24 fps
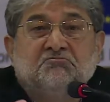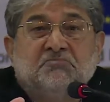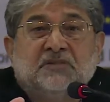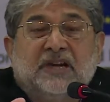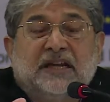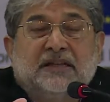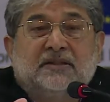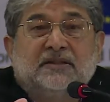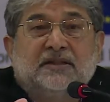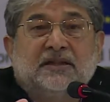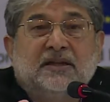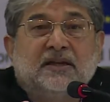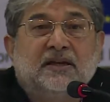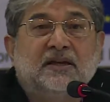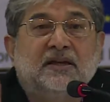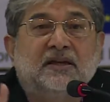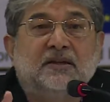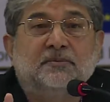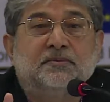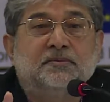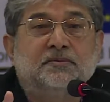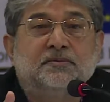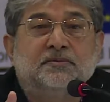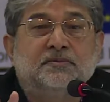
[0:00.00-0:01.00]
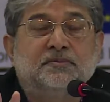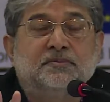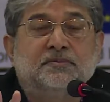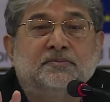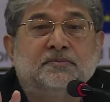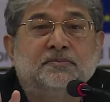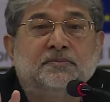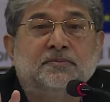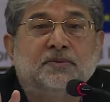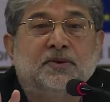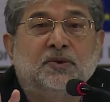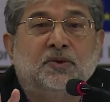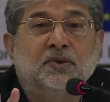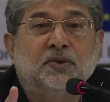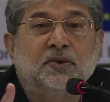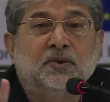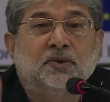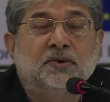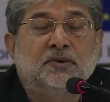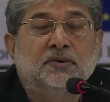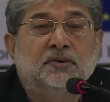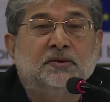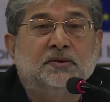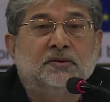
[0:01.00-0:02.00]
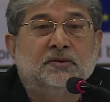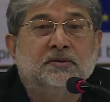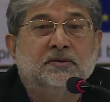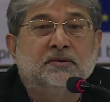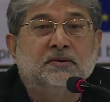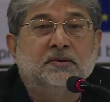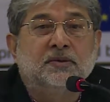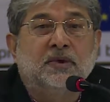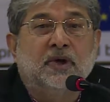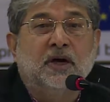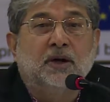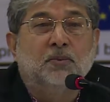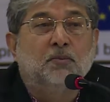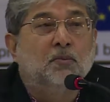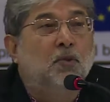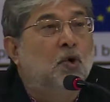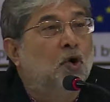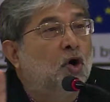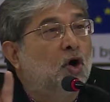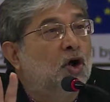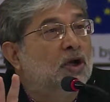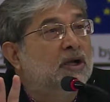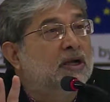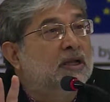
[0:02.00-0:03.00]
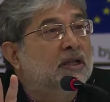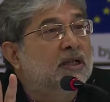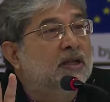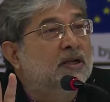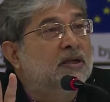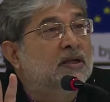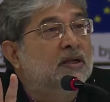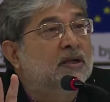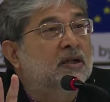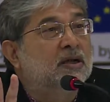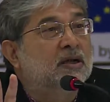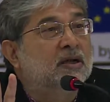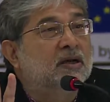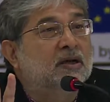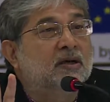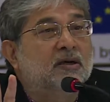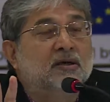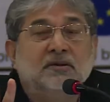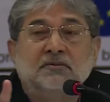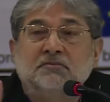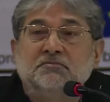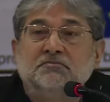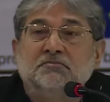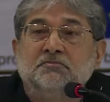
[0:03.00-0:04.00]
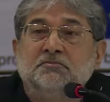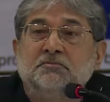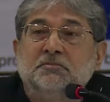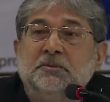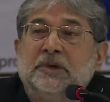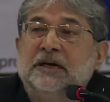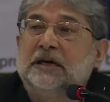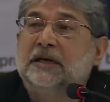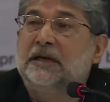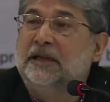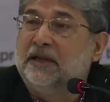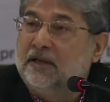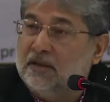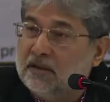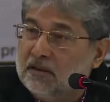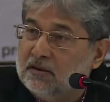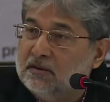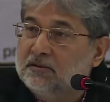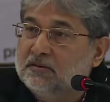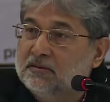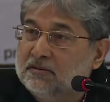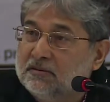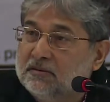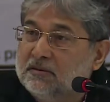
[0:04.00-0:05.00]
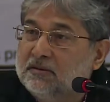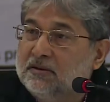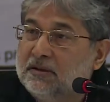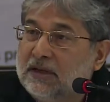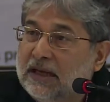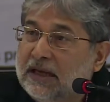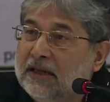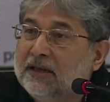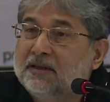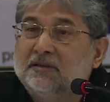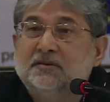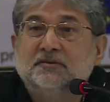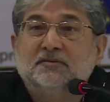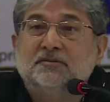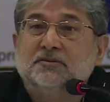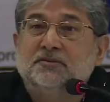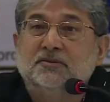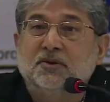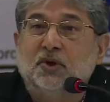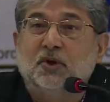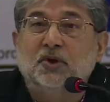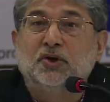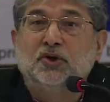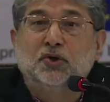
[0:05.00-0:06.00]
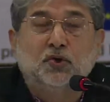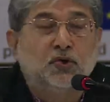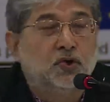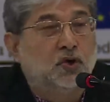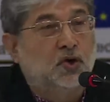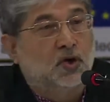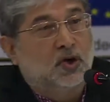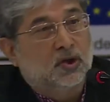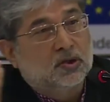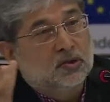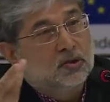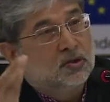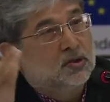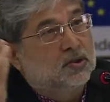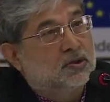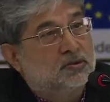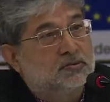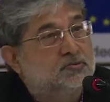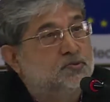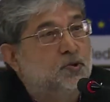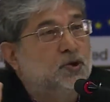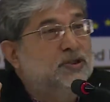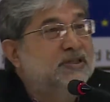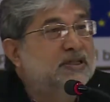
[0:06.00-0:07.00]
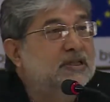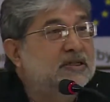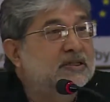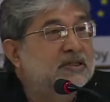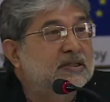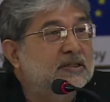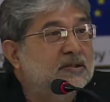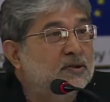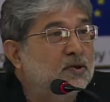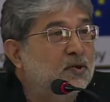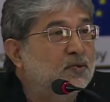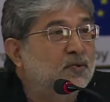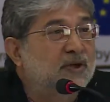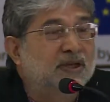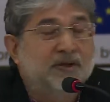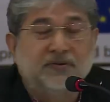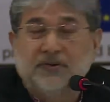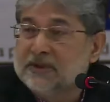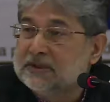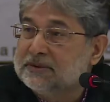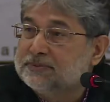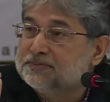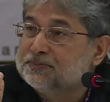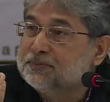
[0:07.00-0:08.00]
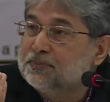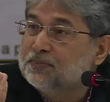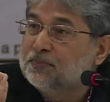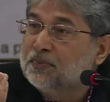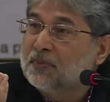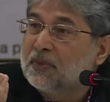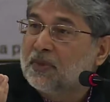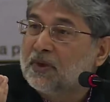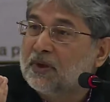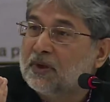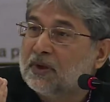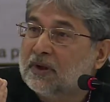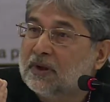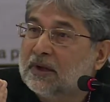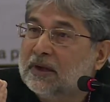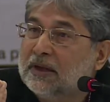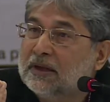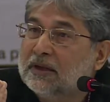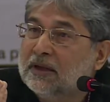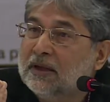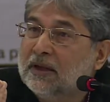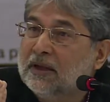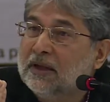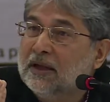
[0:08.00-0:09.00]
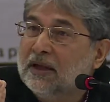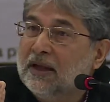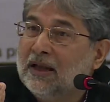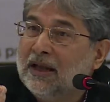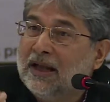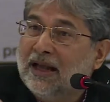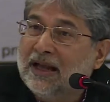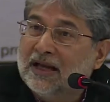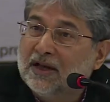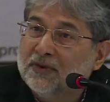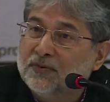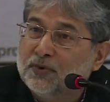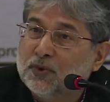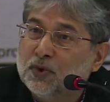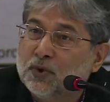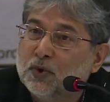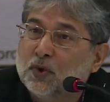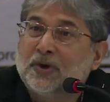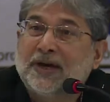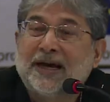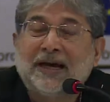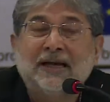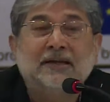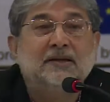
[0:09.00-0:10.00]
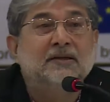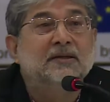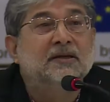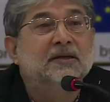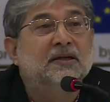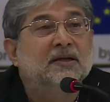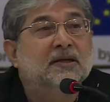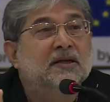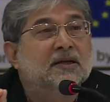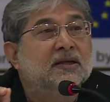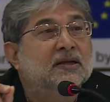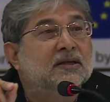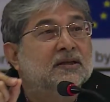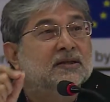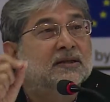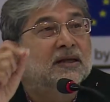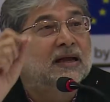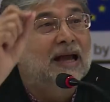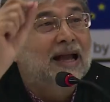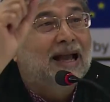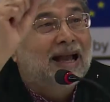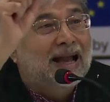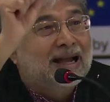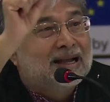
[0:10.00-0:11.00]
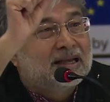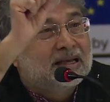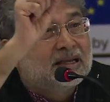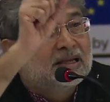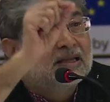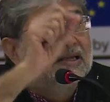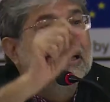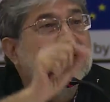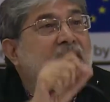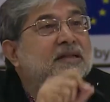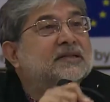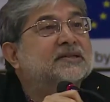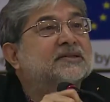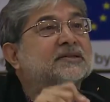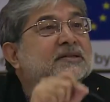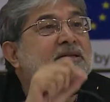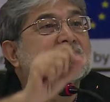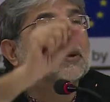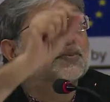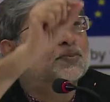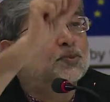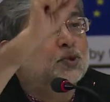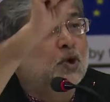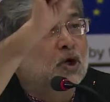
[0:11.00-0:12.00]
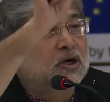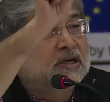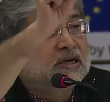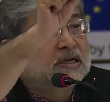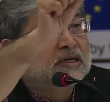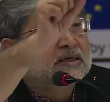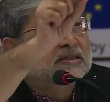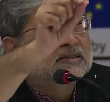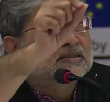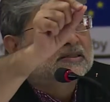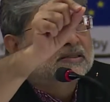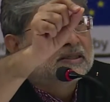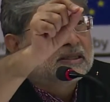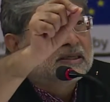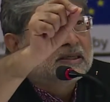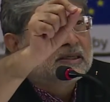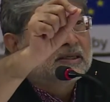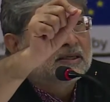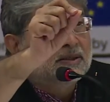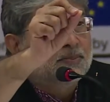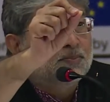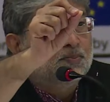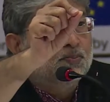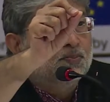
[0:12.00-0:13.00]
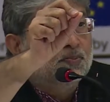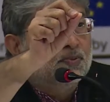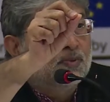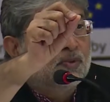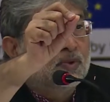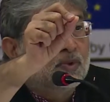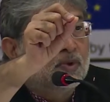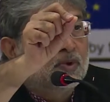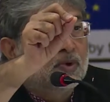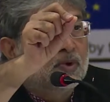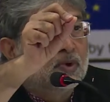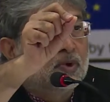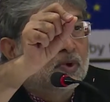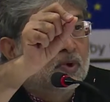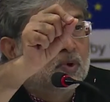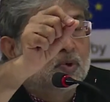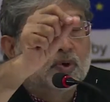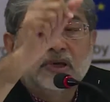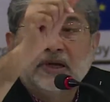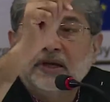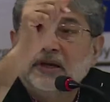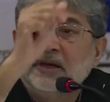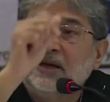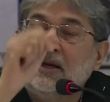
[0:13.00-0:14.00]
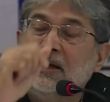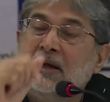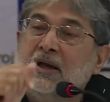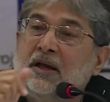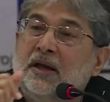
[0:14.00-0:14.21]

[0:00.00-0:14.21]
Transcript: let's say, a mall in Berlin, right, or New York or Washington or wherever, right? And if you look at the agricultural products there, okay,